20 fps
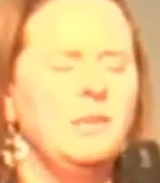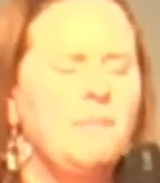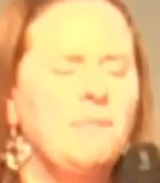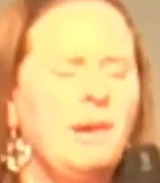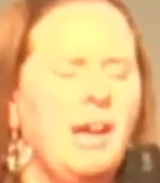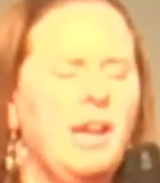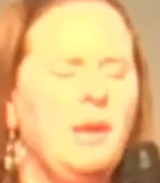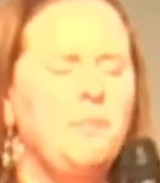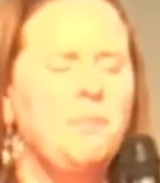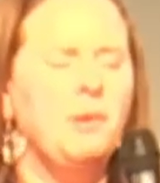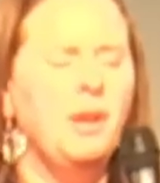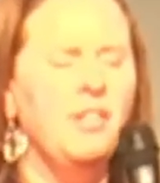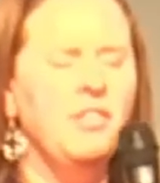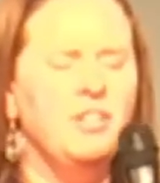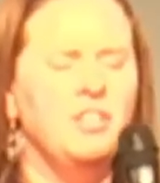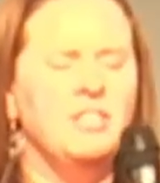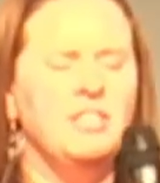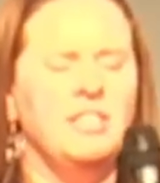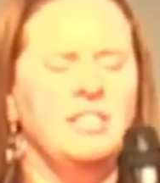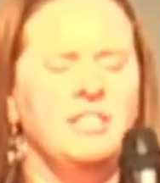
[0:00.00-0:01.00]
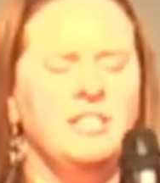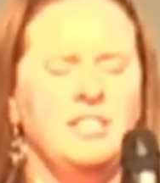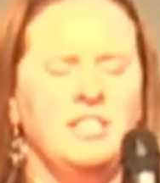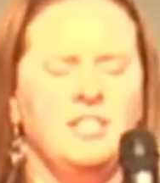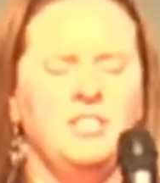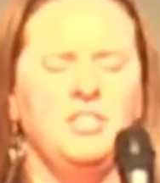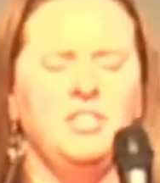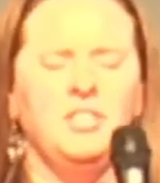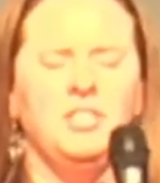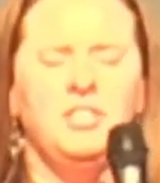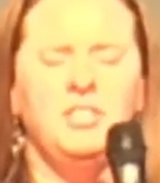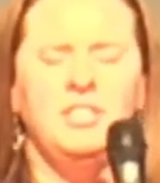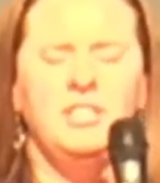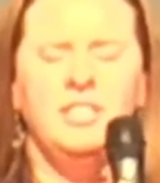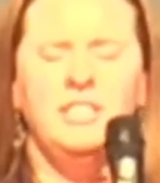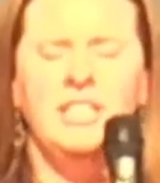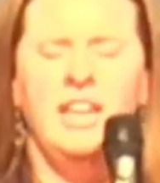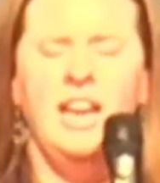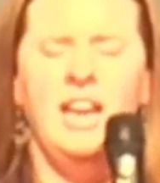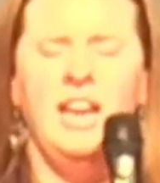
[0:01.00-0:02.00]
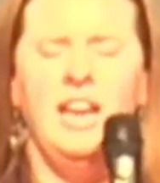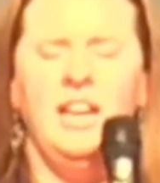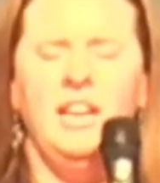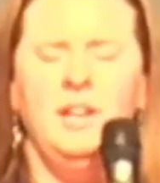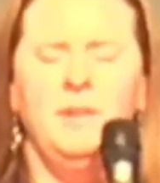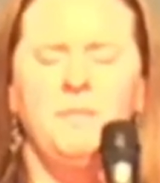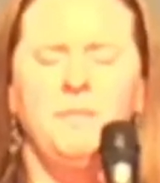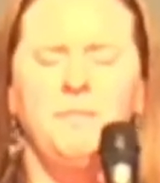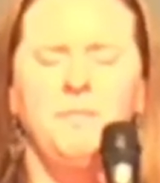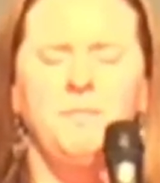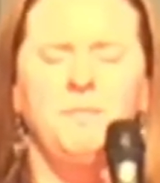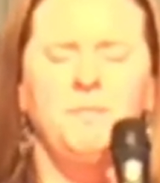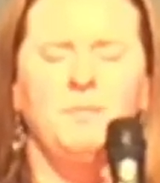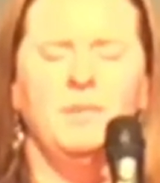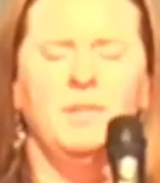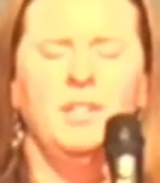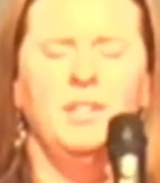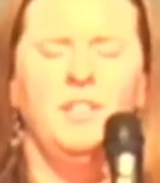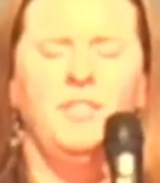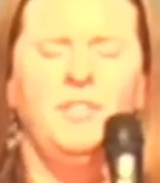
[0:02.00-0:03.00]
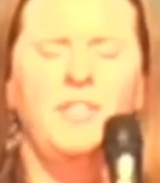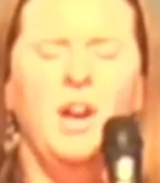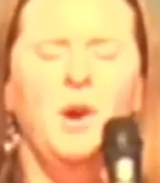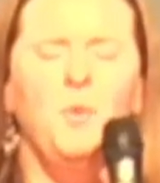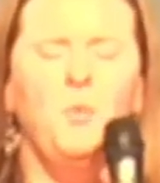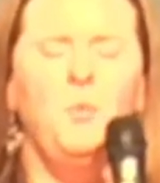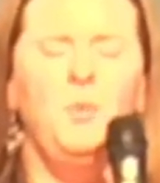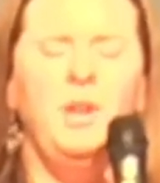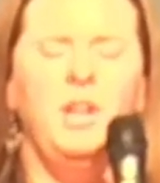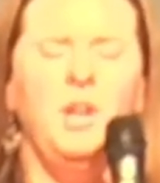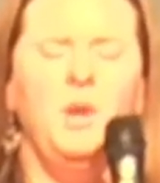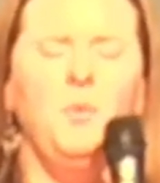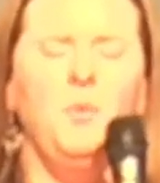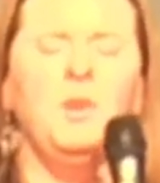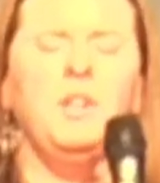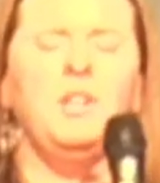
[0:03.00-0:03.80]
my brothers and sisters today that we would